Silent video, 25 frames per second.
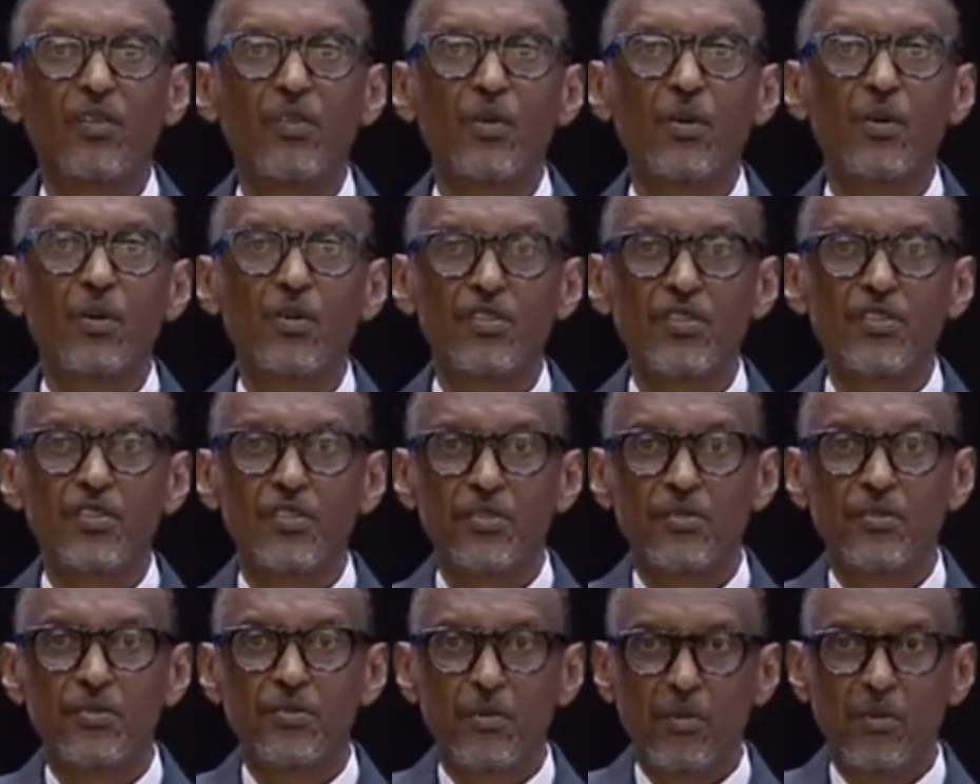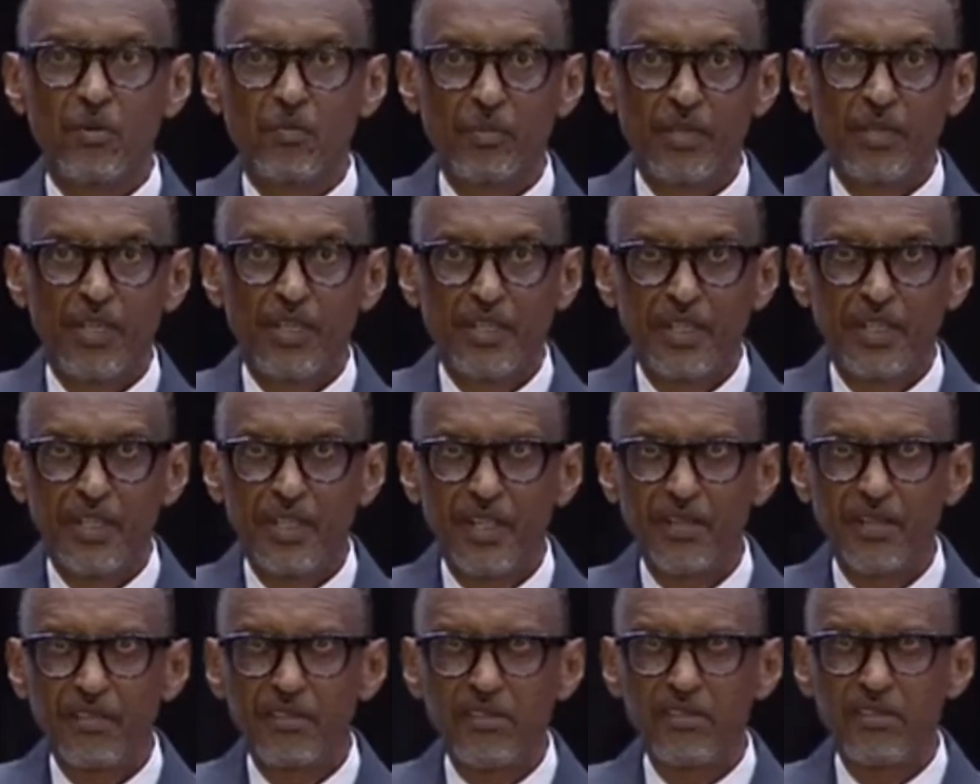those European
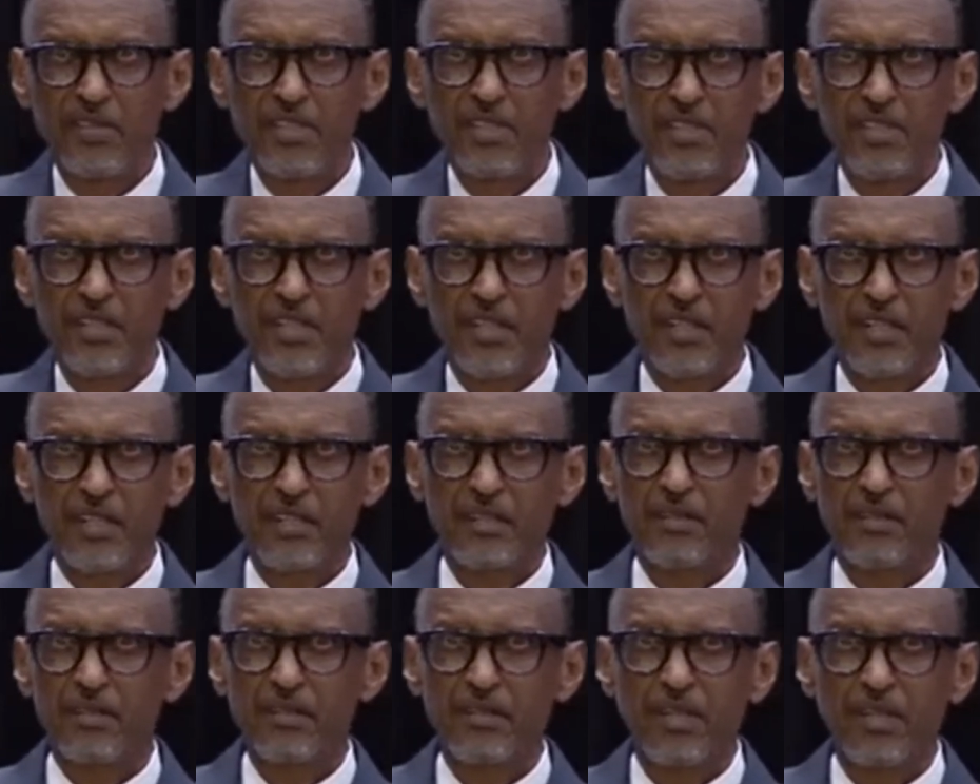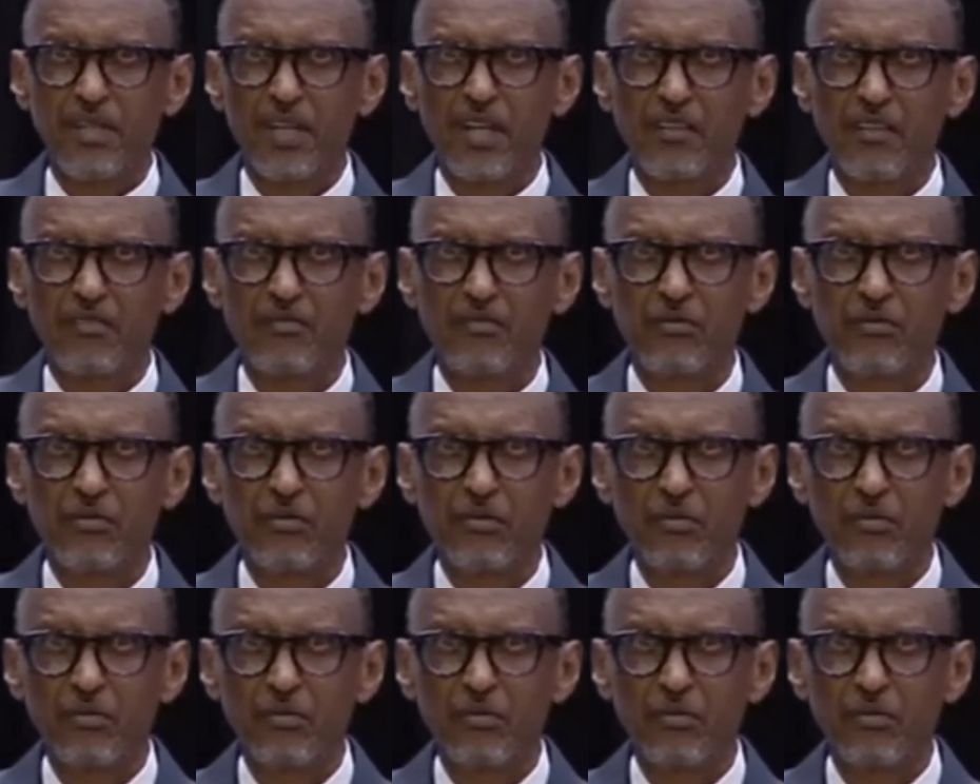countries that have